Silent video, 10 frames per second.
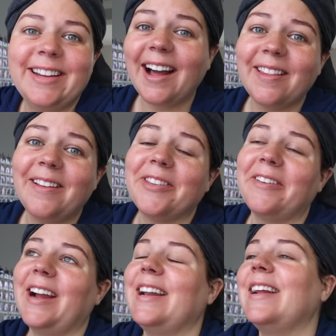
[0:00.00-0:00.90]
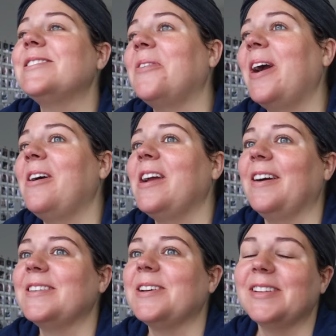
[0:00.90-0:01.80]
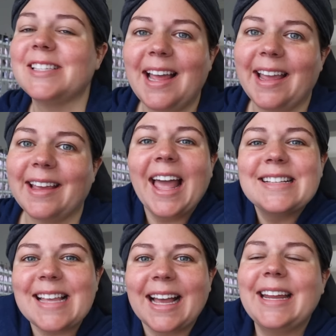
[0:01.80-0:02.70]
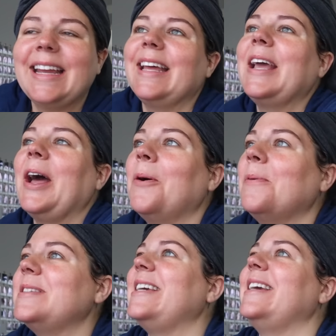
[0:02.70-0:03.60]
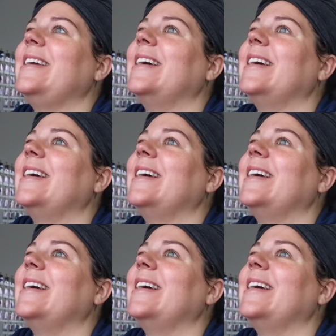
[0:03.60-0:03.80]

I love the rain. It's rare here, so it's like, exciting and cozy.